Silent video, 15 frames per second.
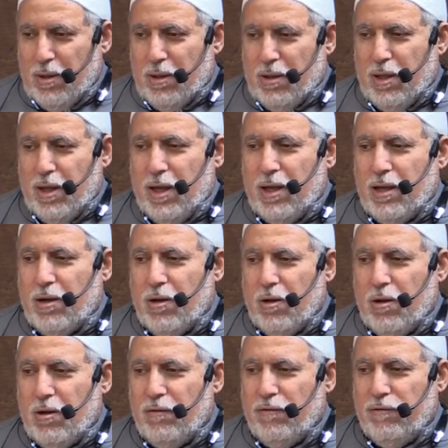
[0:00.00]
than
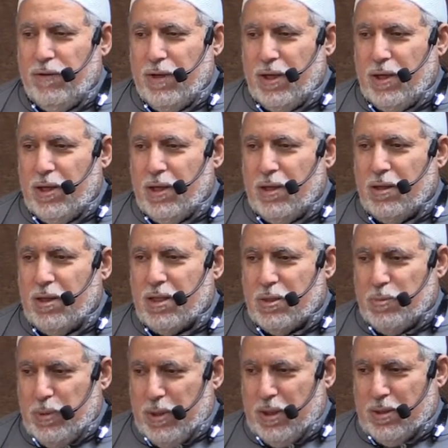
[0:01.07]
feeding the
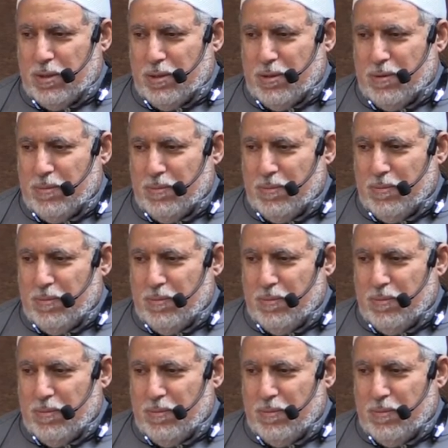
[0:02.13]
spirit.